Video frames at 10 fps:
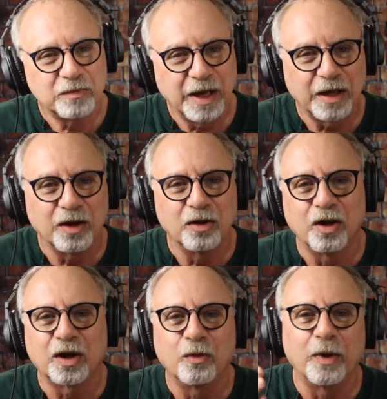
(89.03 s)
taking a
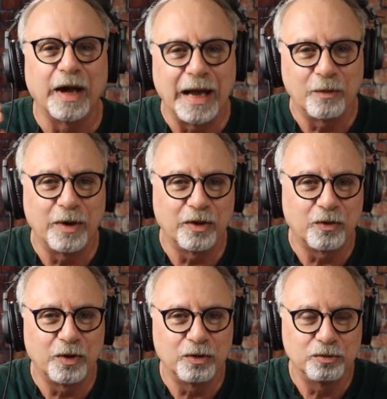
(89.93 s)
look at what I
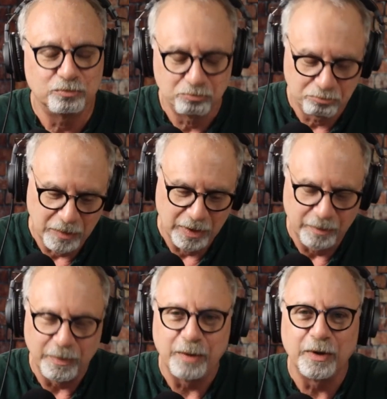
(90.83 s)
went through,
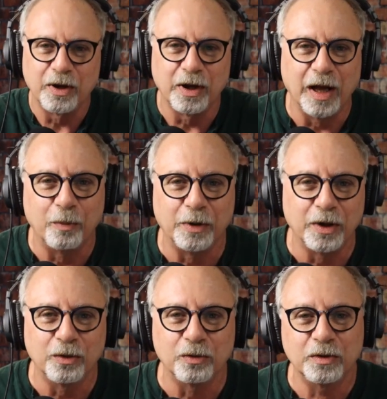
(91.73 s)
maybe it'll help
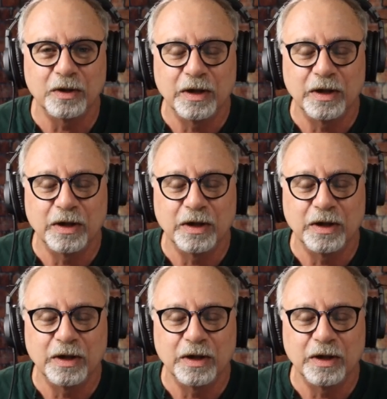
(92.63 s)
you.